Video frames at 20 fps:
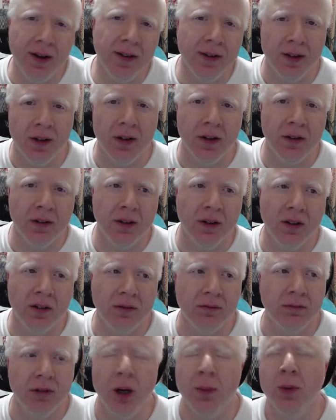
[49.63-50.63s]
And then a
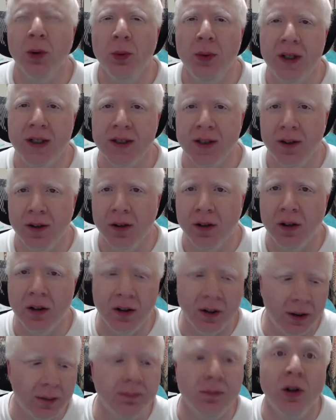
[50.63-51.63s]
couple of weeks
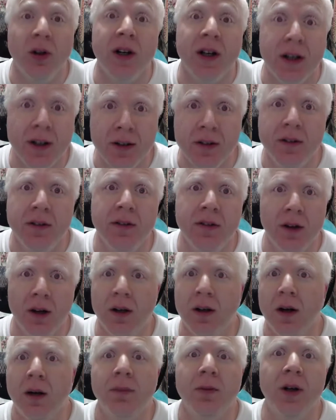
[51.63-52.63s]
later, I
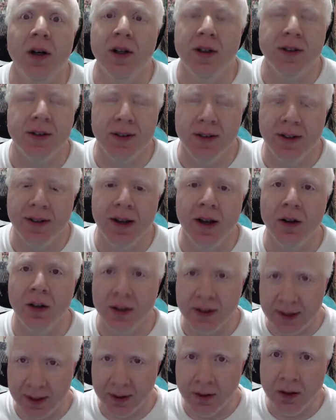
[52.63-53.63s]
upgraded to the
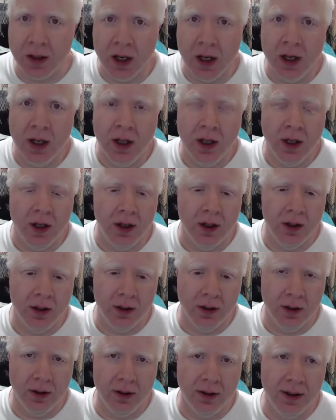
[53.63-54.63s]

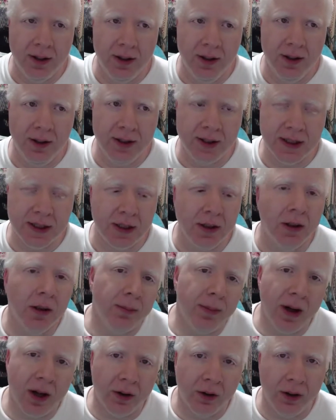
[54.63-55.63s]
Kangertech, the single
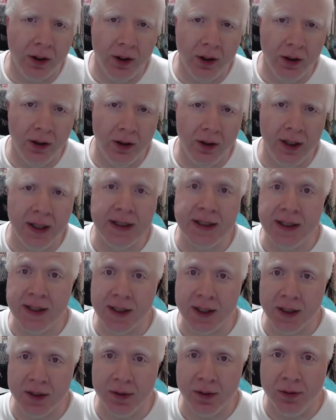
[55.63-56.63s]
battery
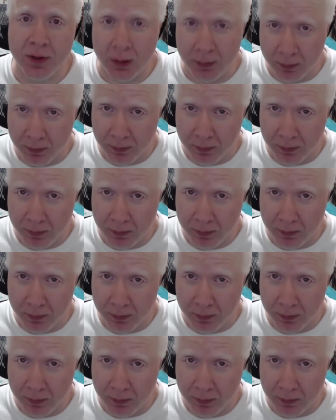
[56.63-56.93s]
18650